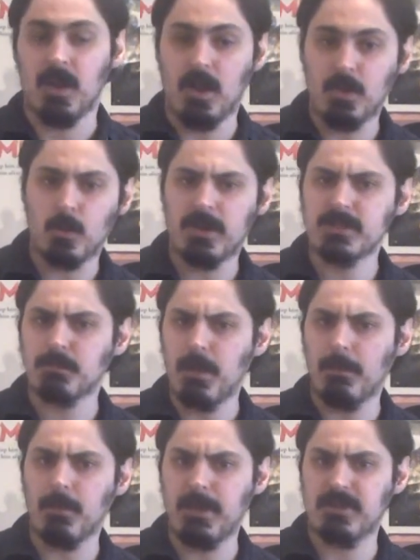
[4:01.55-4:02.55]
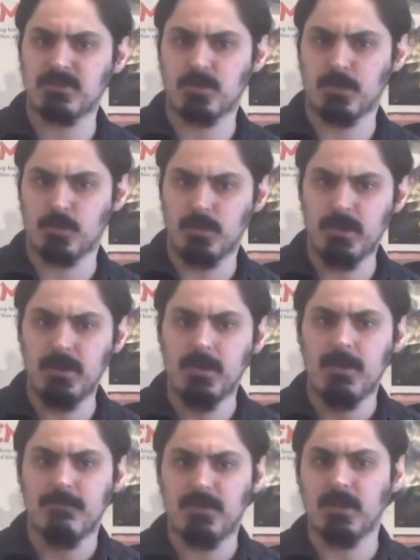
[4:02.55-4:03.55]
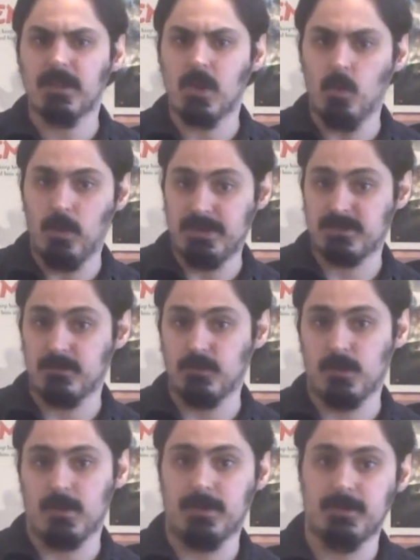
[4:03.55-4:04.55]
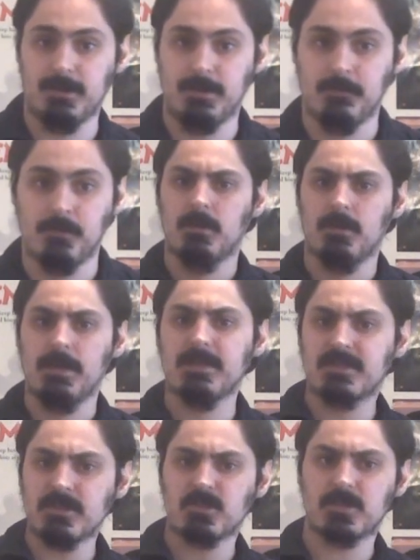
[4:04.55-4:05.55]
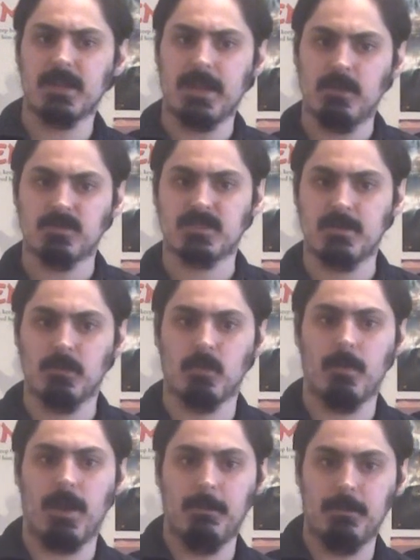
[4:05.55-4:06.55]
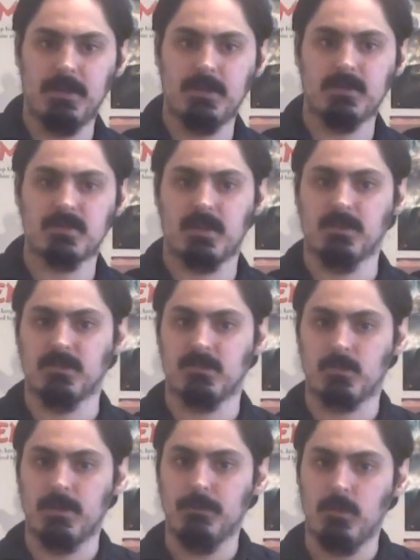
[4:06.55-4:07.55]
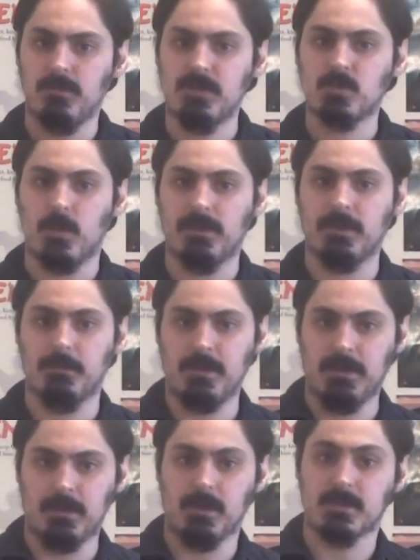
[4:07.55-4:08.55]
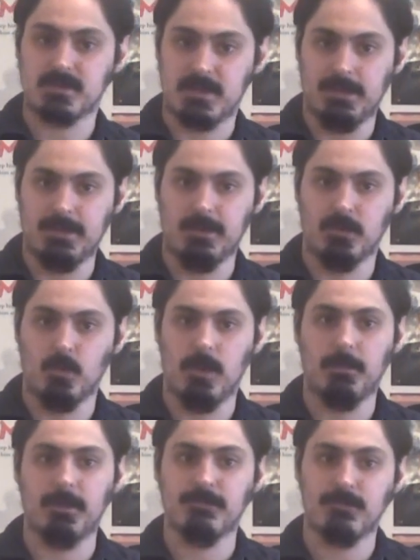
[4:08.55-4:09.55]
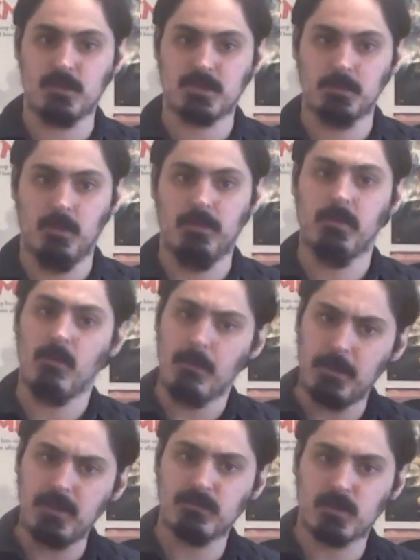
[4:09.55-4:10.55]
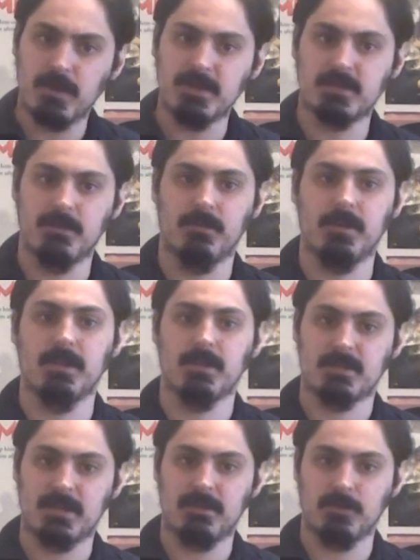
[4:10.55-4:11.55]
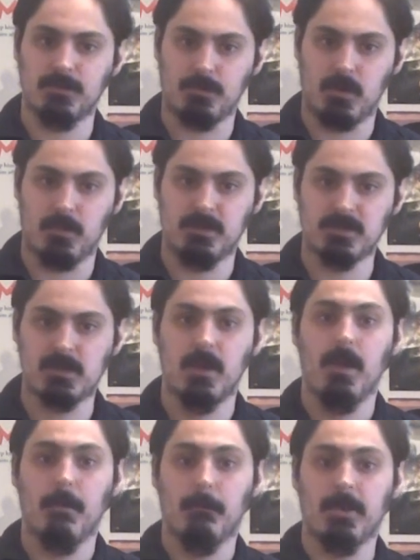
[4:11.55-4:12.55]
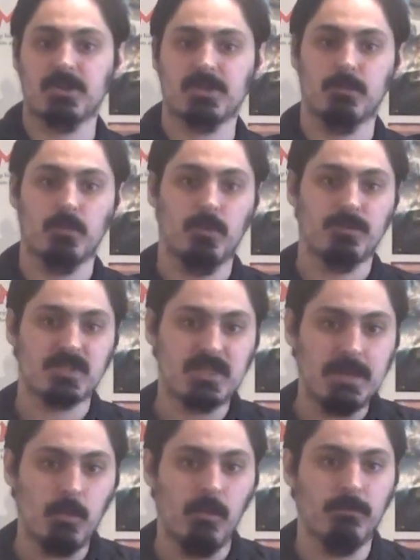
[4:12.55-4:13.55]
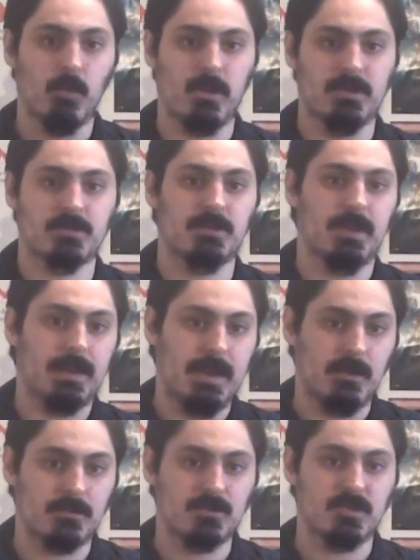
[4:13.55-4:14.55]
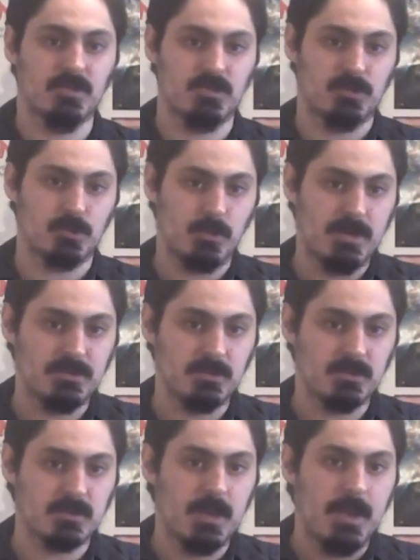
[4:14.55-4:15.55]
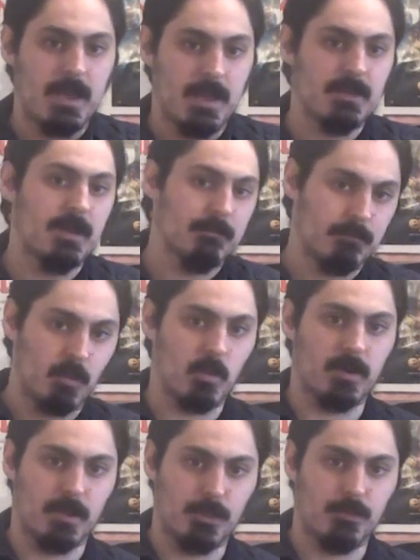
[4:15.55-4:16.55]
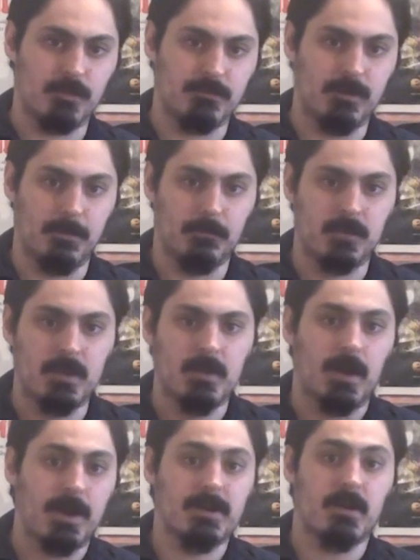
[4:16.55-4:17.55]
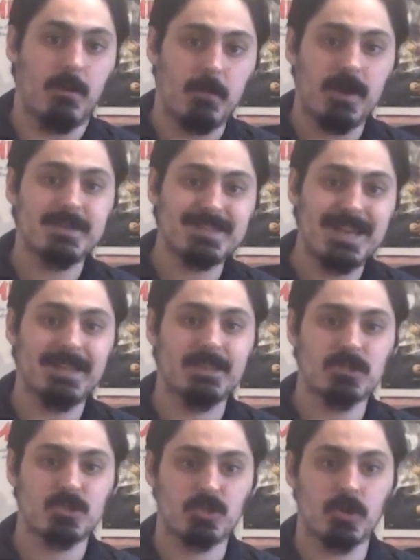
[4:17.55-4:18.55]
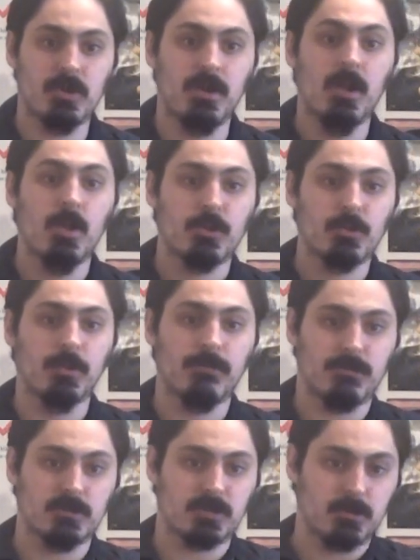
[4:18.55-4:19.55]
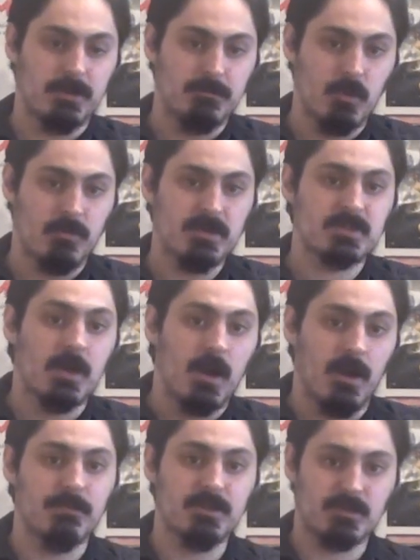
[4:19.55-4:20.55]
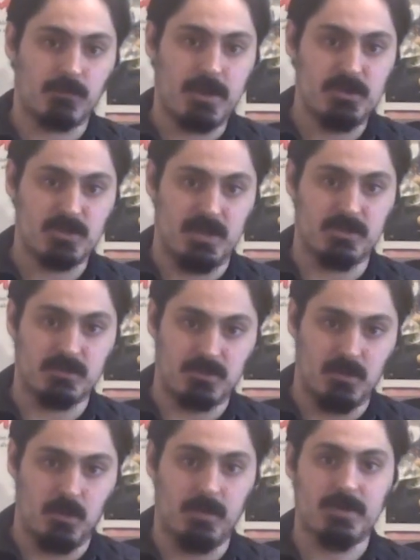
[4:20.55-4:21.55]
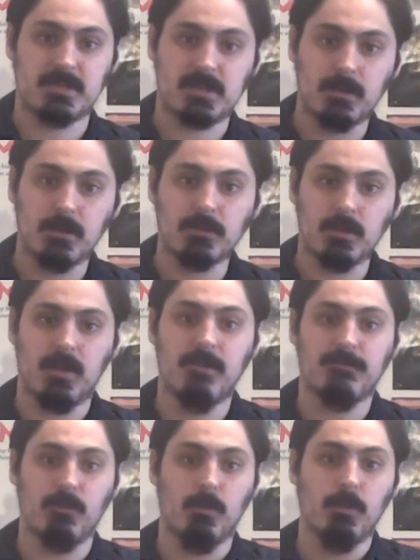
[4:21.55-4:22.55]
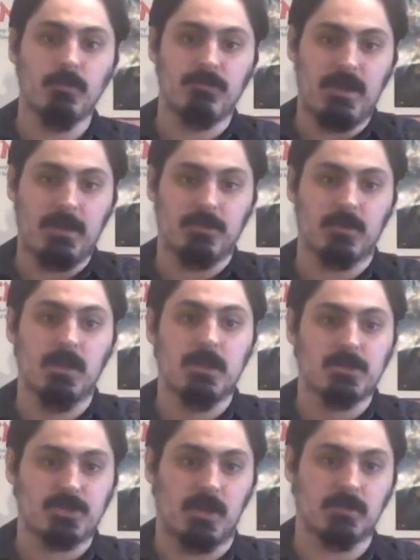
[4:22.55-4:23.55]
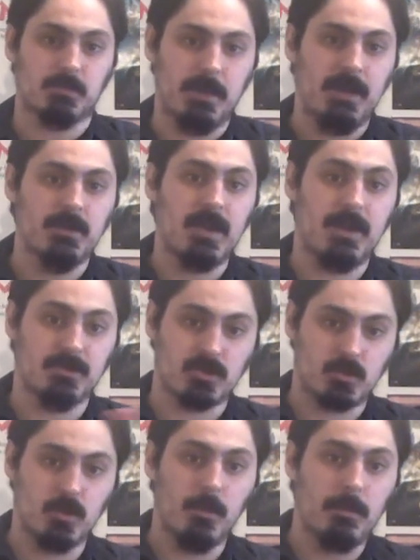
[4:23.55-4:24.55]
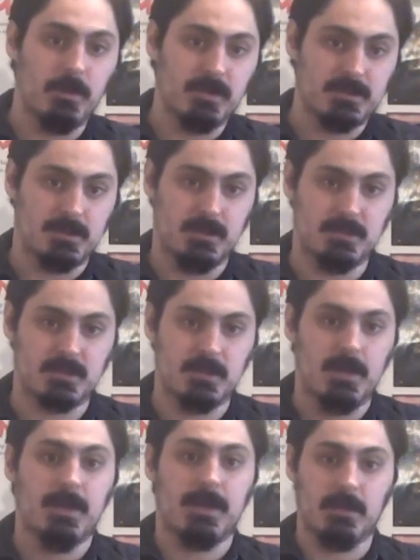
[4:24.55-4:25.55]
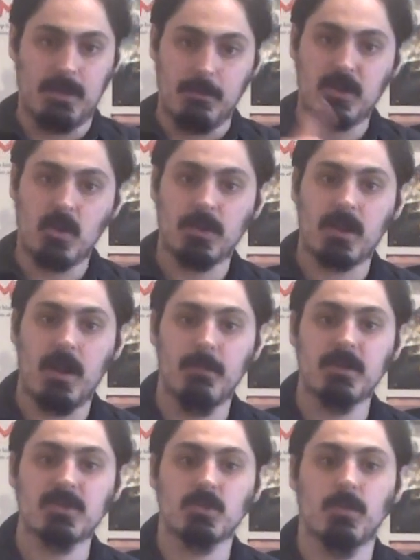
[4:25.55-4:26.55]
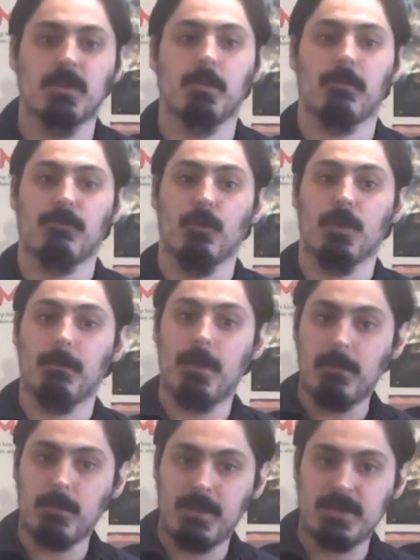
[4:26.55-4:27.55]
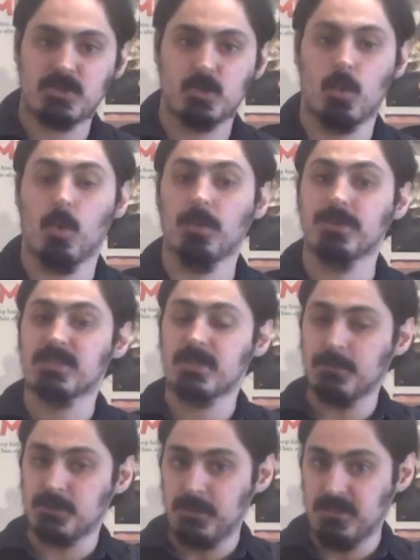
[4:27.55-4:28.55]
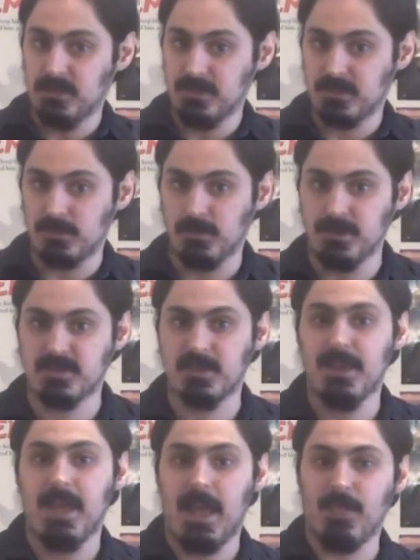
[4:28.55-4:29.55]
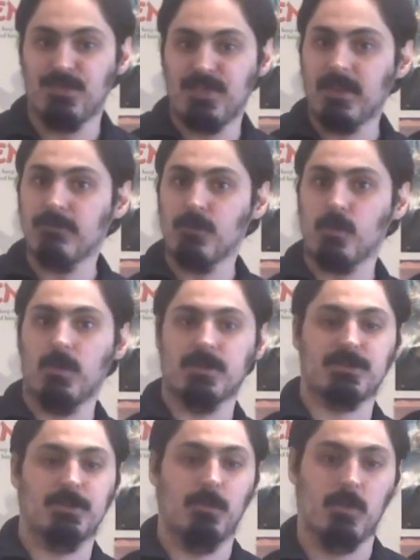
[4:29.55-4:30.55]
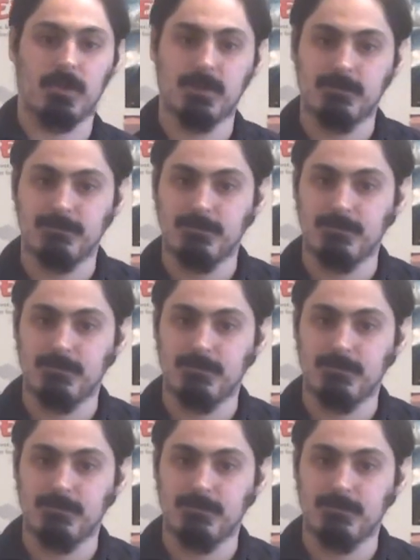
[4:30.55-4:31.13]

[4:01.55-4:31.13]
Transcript: Otherwise, Puppet Master 3 felt like a waste of a good idea. It's interesting how similar my opinions on these three movies wound up being. Slightly underwhelming first movie with a bit of creativity in the technical department, much improved sequel, more interesting characters and situations, and then boring third film. I did not mind taking this journey through the first three movies of these franchises, though, and it's clear the love Full Moon founder Charles Band and his crew put into these. Now let me know in the comments whether you prefer the Puppet Master or the Subspecies series, and thank you for your question, Morgan.